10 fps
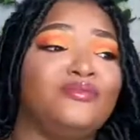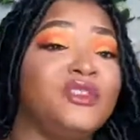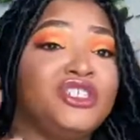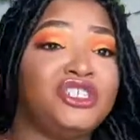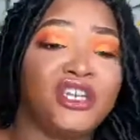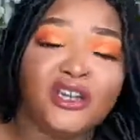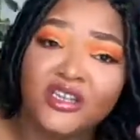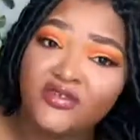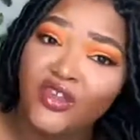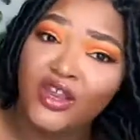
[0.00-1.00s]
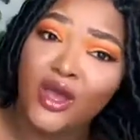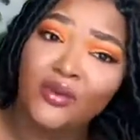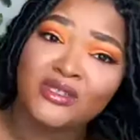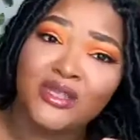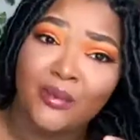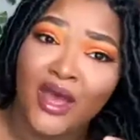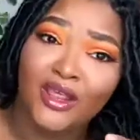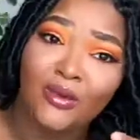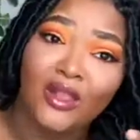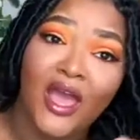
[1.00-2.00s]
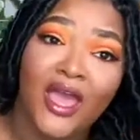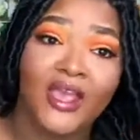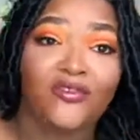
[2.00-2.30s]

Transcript: share this video with somebody you like.